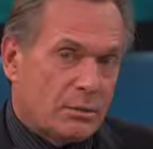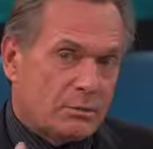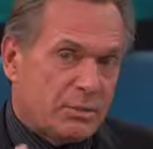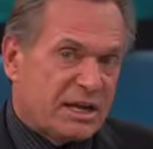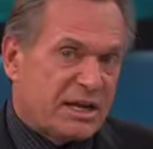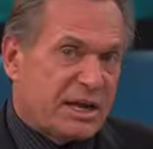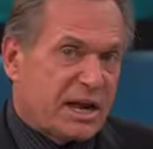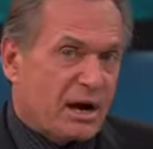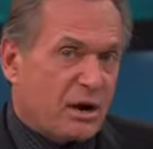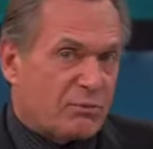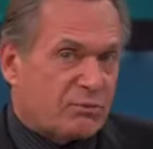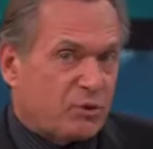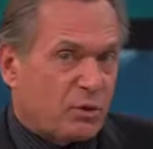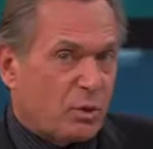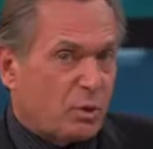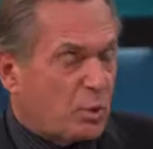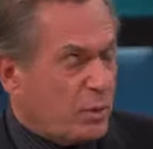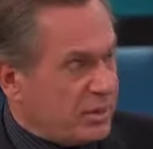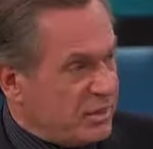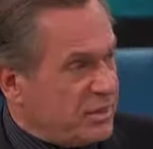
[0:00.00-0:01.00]
Be careful
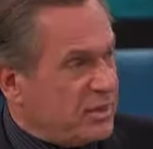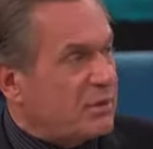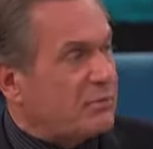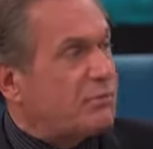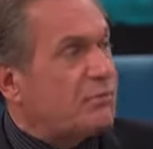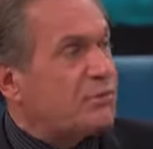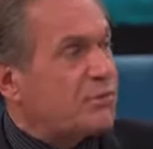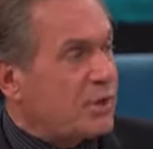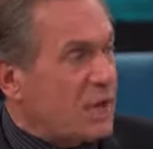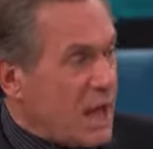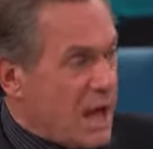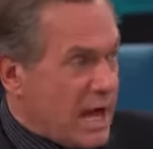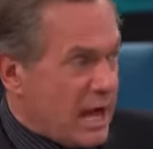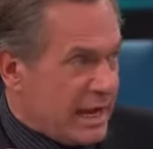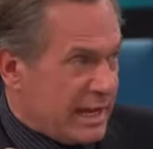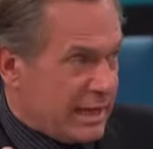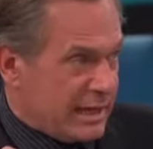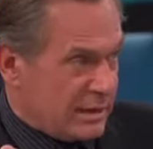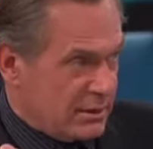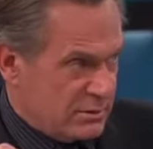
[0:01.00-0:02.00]
with
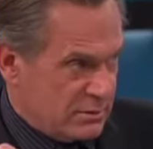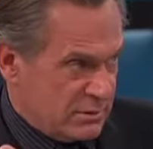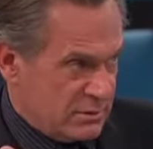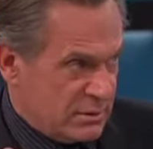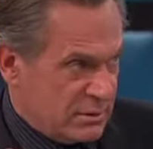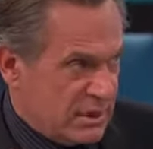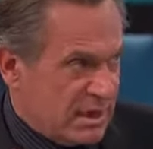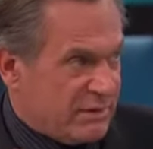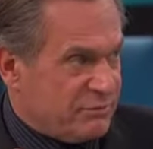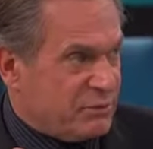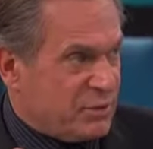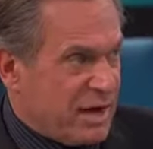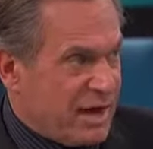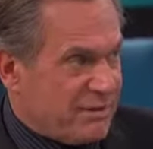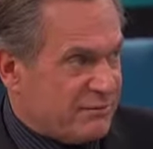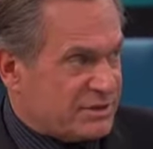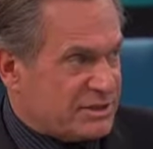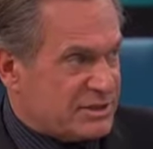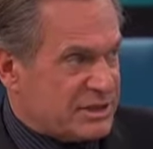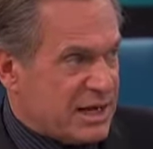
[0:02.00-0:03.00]
flying if you oh,
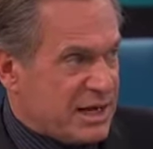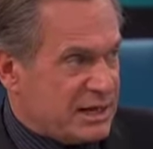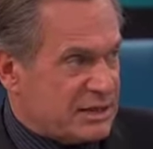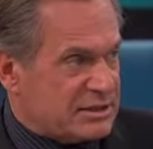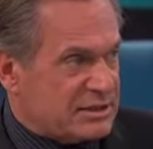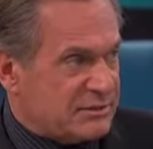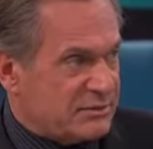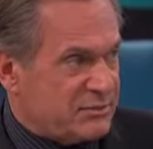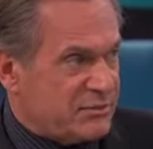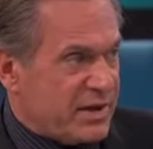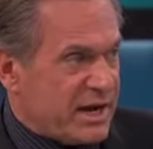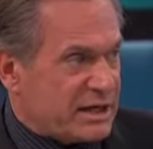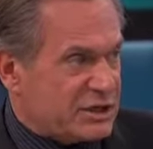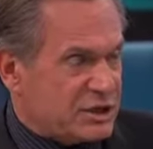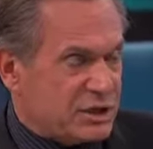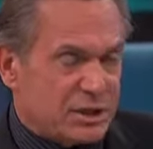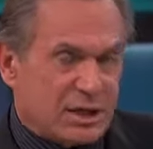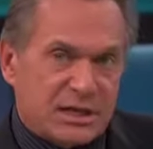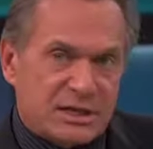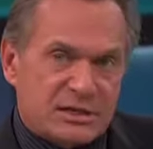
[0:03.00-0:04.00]
have a yeah. sinus
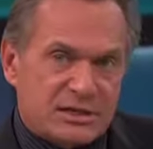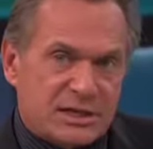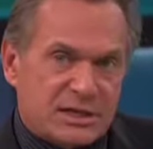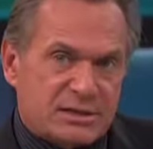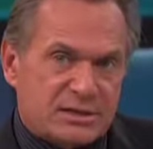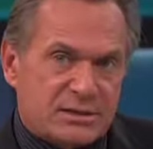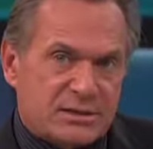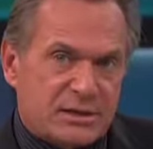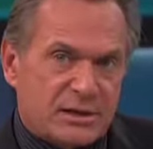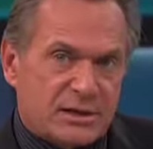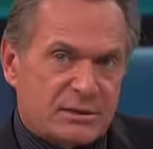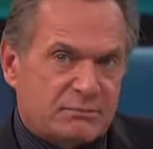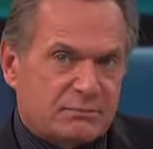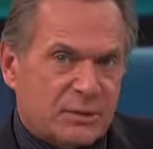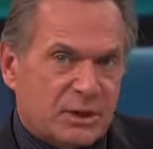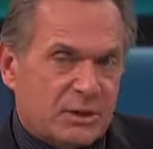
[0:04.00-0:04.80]
infection and hurts. just uh,